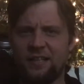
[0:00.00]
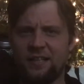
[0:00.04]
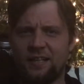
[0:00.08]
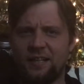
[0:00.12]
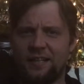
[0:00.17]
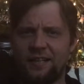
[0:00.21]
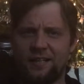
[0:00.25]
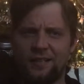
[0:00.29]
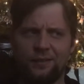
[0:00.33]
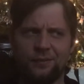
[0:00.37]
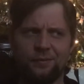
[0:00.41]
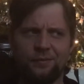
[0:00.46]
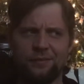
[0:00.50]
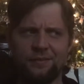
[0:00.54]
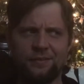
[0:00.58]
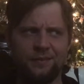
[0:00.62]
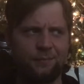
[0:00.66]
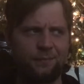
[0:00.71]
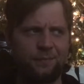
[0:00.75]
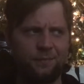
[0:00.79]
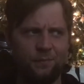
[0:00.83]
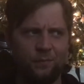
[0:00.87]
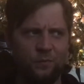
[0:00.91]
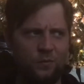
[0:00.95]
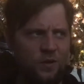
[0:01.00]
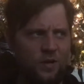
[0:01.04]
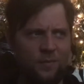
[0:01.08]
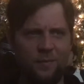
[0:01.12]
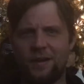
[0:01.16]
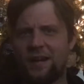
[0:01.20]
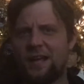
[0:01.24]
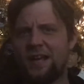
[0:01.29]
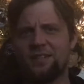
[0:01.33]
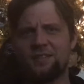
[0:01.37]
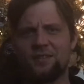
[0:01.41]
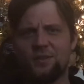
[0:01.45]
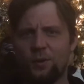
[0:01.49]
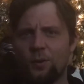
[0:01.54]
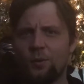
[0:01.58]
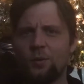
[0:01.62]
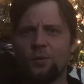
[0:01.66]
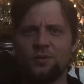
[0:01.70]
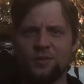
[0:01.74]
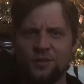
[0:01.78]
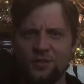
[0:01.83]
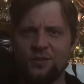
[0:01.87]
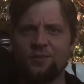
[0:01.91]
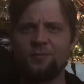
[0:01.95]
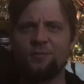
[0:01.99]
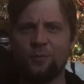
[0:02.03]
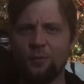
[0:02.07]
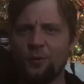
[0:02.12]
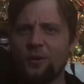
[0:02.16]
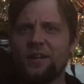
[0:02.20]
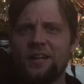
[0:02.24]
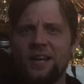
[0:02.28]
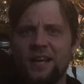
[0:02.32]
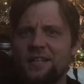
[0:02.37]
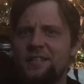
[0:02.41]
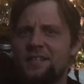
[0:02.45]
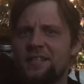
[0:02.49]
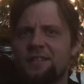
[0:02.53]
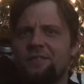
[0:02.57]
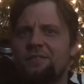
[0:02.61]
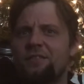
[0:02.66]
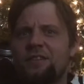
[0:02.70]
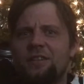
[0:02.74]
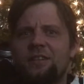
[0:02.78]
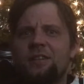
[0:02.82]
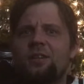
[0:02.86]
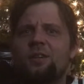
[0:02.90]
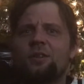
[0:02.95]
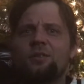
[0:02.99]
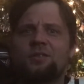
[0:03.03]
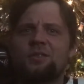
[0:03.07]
One of my next goals is a 4K TV though,